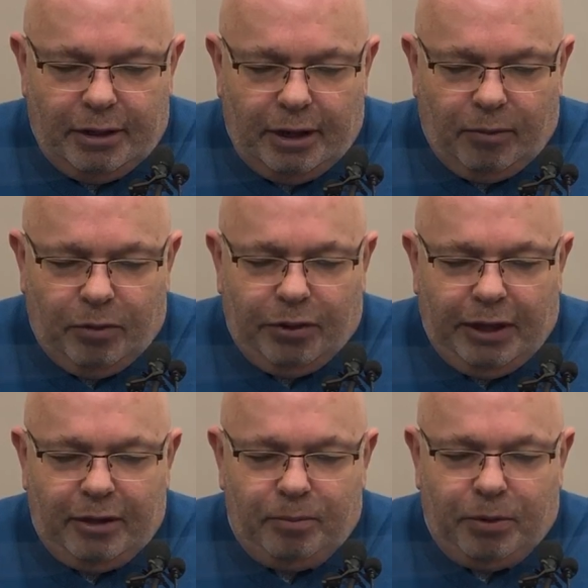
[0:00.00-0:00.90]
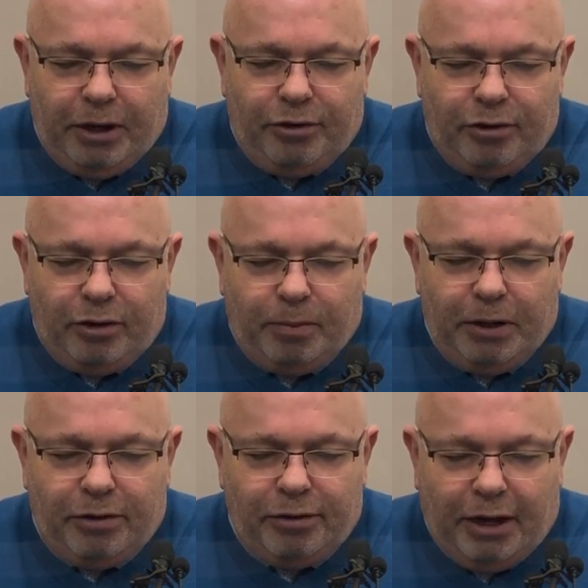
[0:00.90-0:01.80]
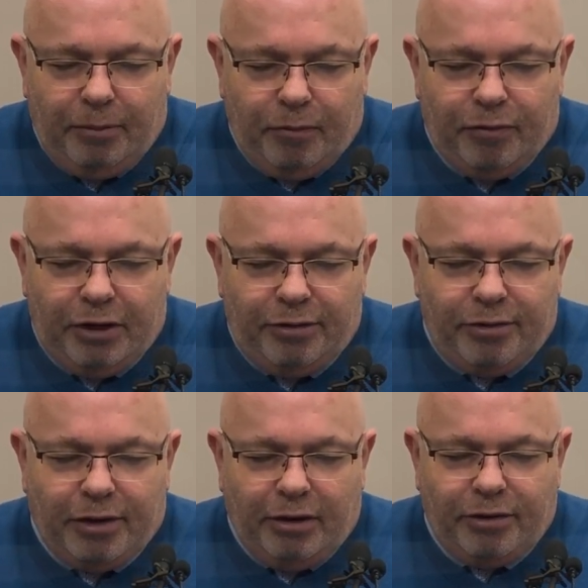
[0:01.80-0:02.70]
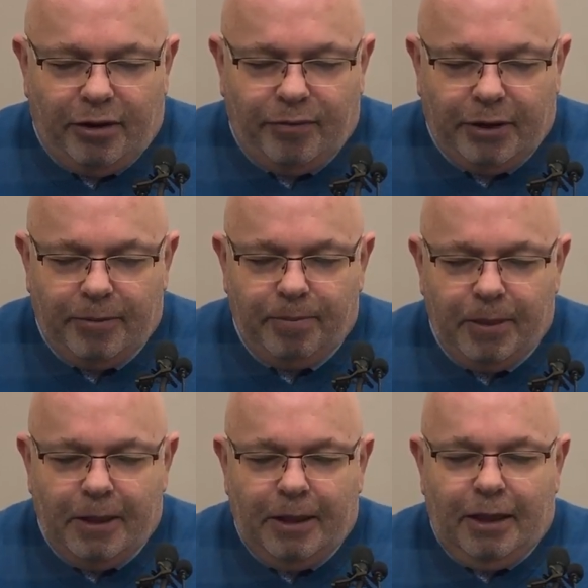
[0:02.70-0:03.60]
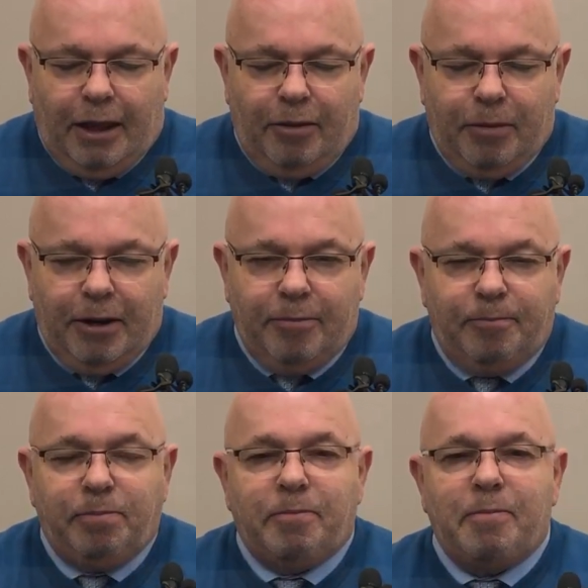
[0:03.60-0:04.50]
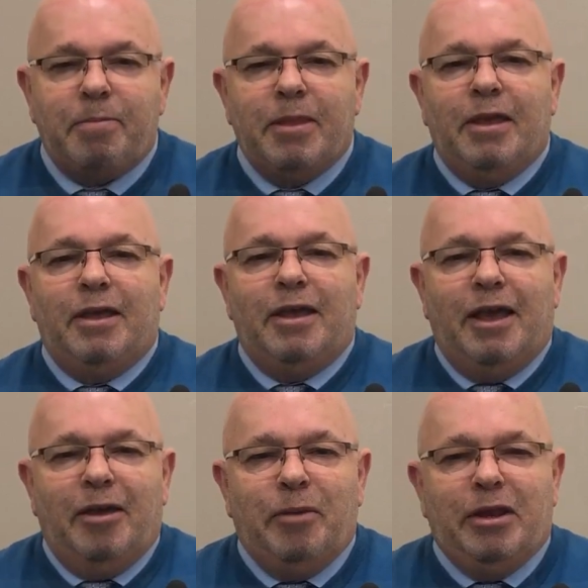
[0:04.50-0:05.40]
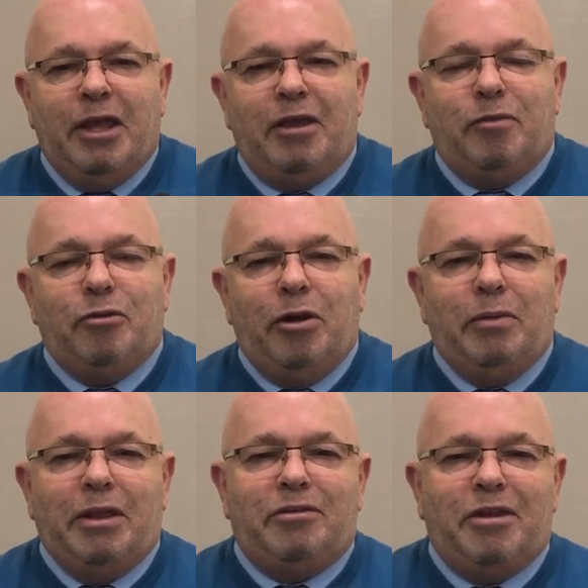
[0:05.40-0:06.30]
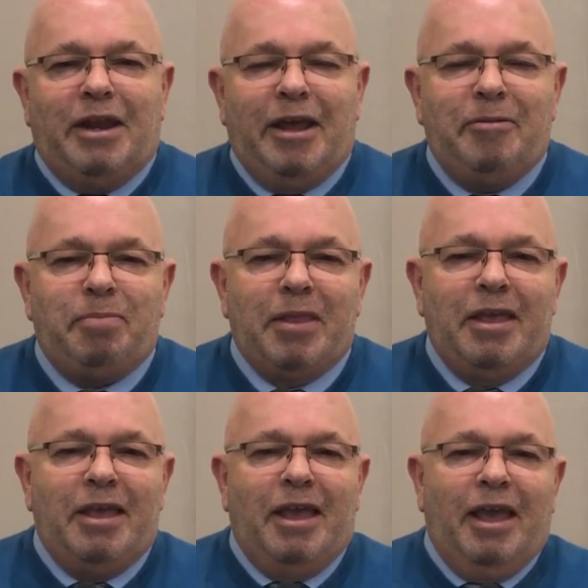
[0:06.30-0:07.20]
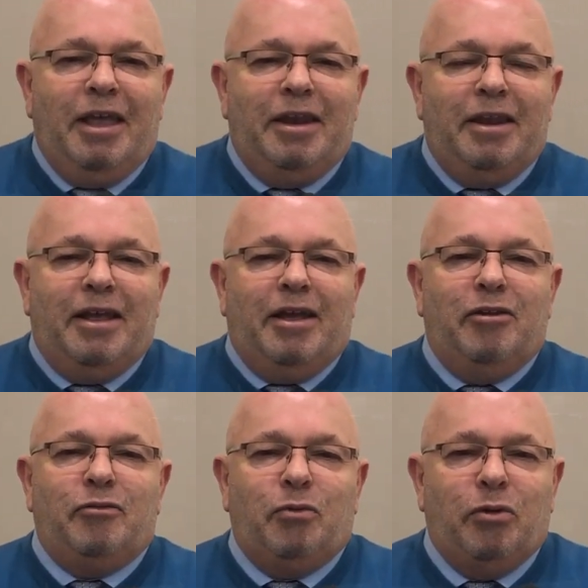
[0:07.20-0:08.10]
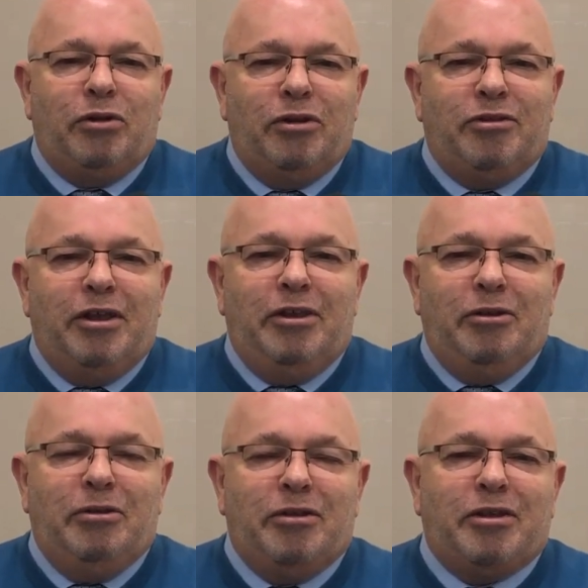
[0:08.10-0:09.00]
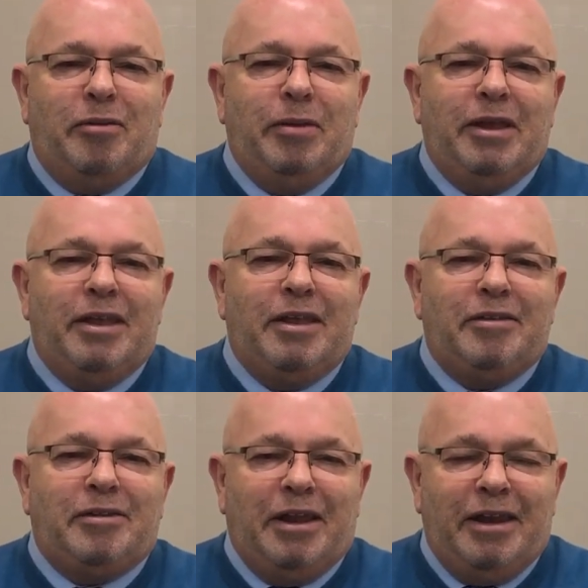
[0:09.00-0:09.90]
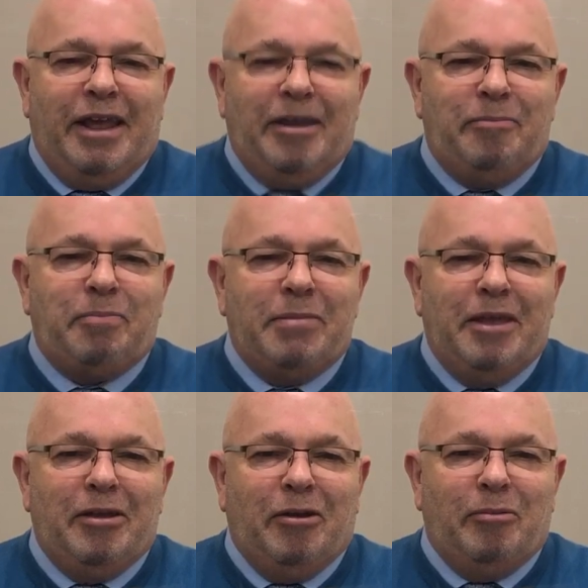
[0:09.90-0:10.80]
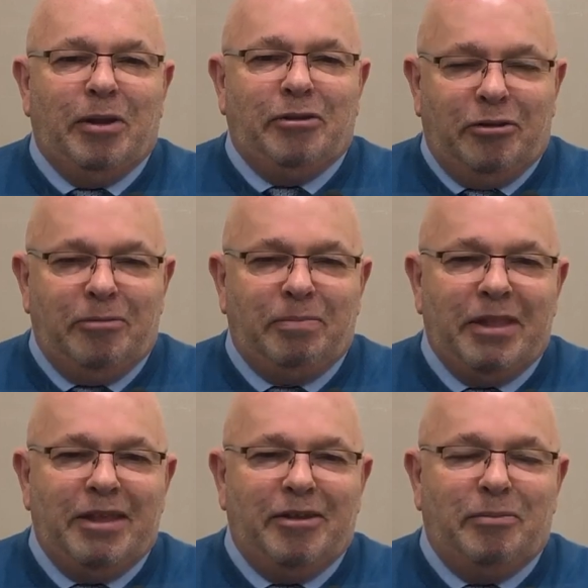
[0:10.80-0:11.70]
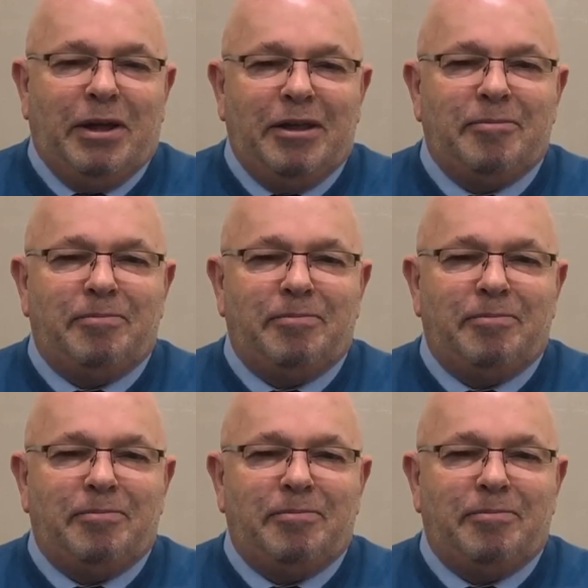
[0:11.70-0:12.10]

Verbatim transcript: And we'll thank and praise you in the precious name of Jesus, our Saviour. Amen. Amen. Thank you for joining with us today and I look forward to seeing you this coming Sunday. God bless you. Goodbye.